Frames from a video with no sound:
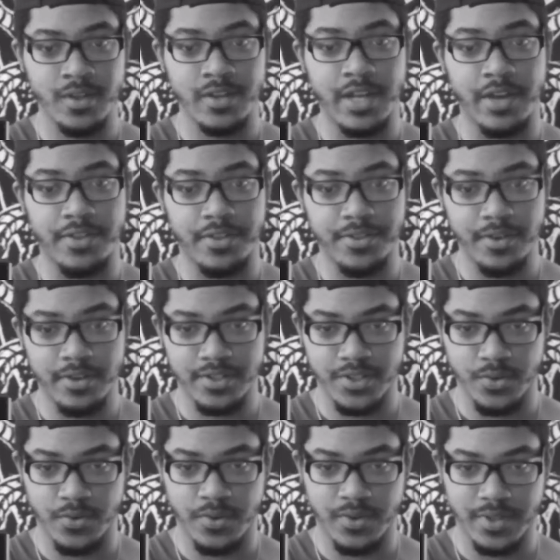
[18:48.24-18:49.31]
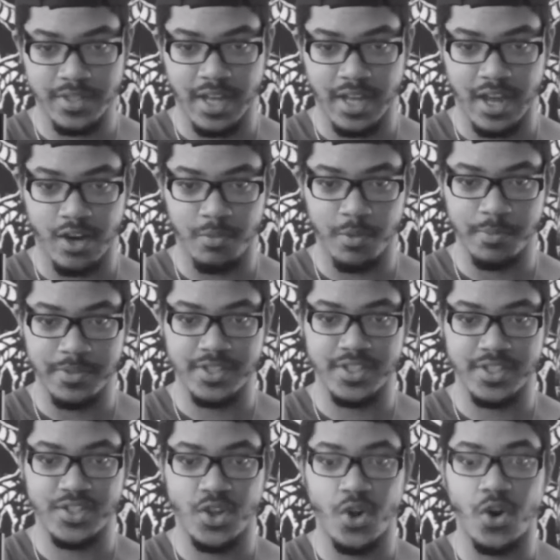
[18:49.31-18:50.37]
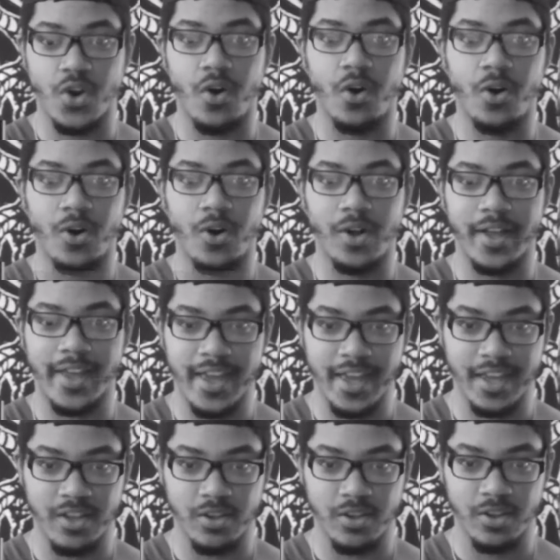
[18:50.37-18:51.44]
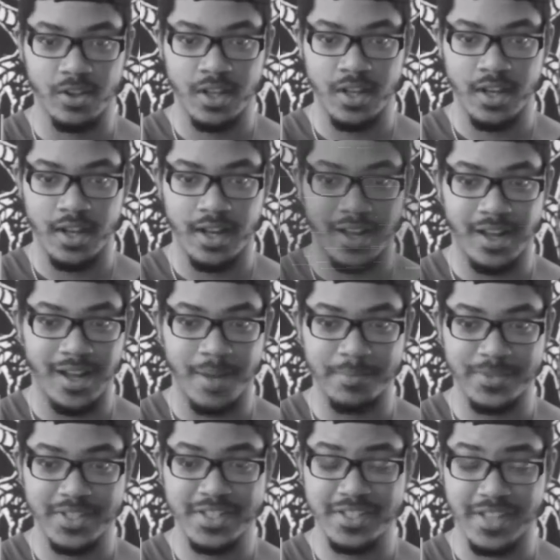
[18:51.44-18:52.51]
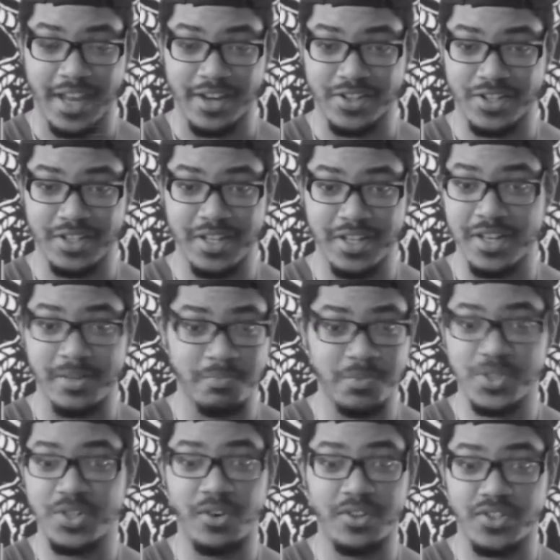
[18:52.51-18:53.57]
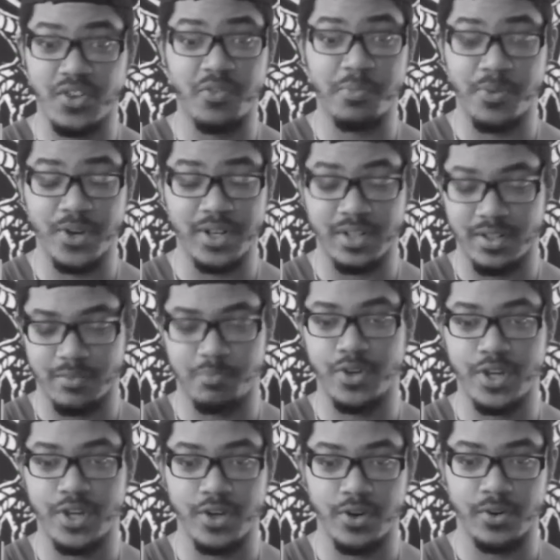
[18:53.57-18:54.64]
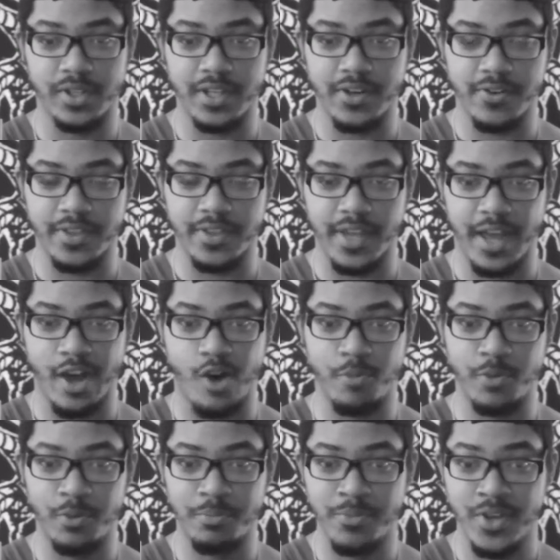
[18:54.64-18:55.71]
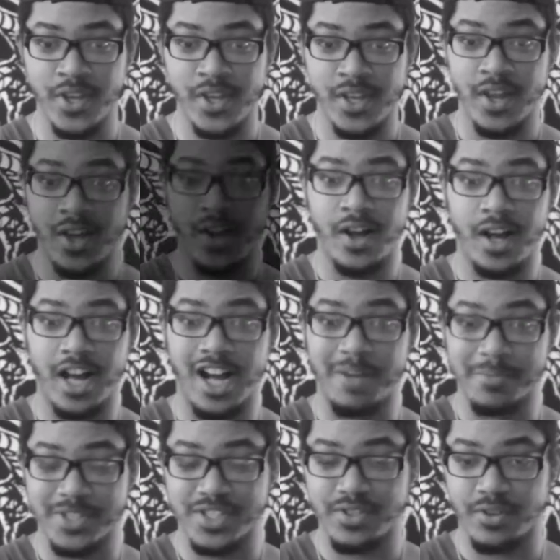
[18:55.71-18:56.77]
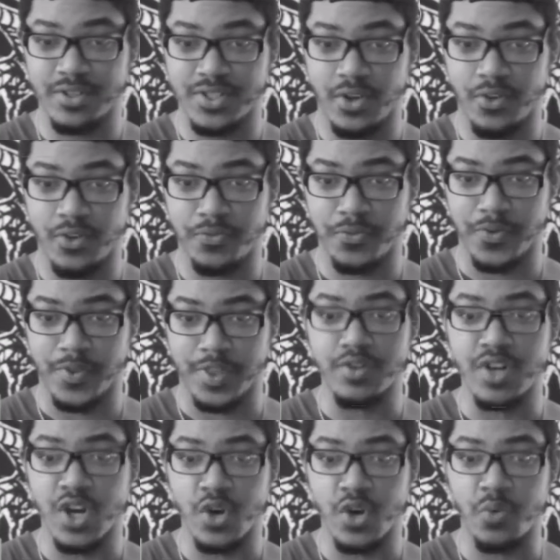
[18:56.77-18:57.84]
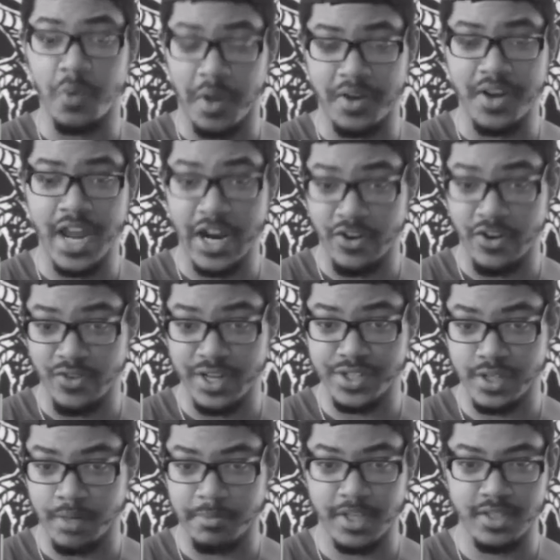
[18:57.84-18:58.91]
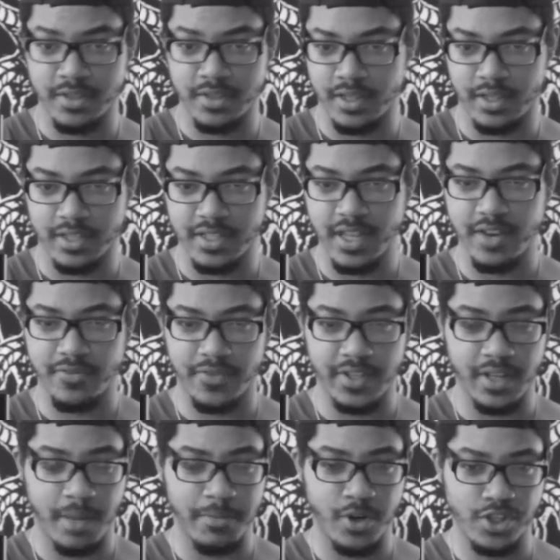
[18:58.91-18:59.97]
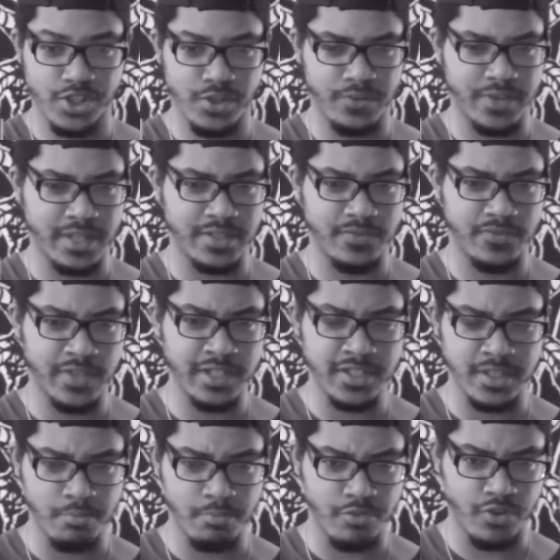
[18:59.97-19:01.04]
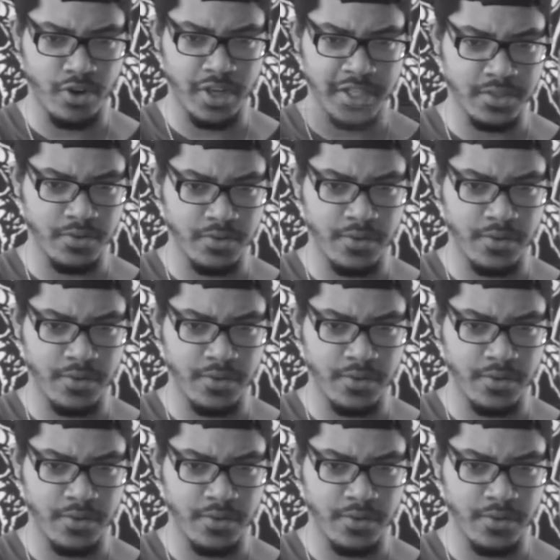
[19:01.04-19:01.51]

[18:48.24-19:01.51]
Now, the third song on this album is the song All Hail. This is actually starts off pretty earlier in the album. It starts off with, you know, a narration. I'm guessing, is that I'm not sure if that's Vincent Price